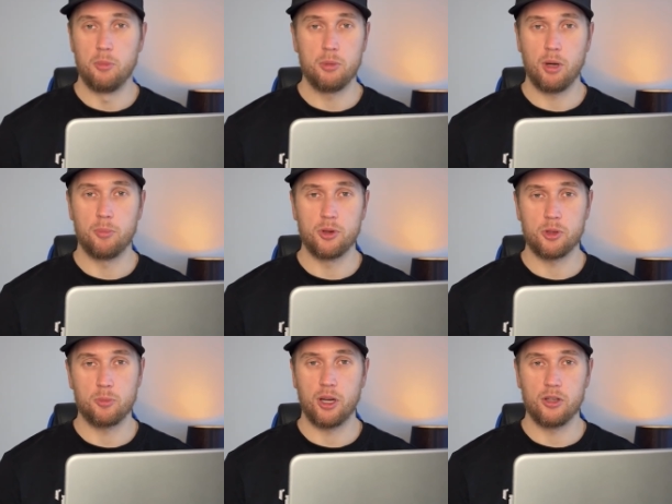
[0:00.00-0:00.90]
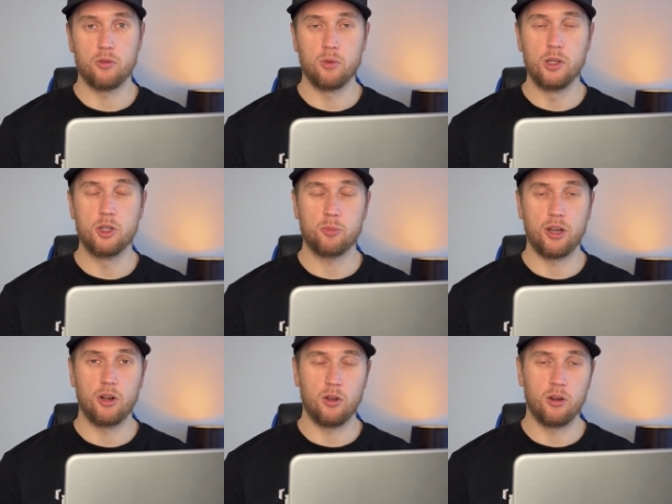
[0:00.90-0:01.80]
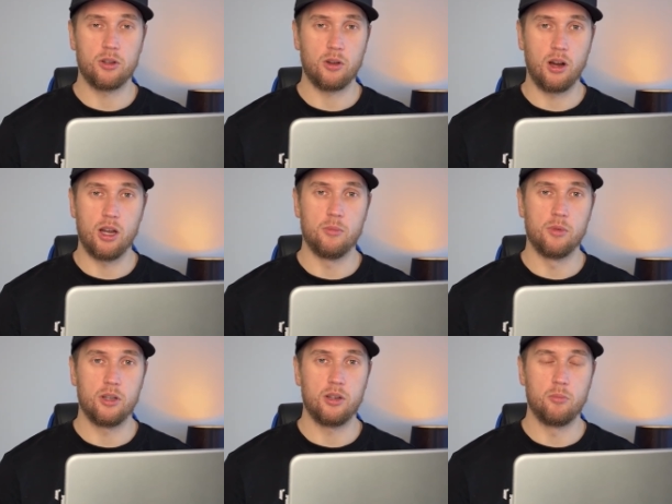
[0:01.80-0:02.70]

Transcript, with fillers: Me and my business partner really spent a lot of time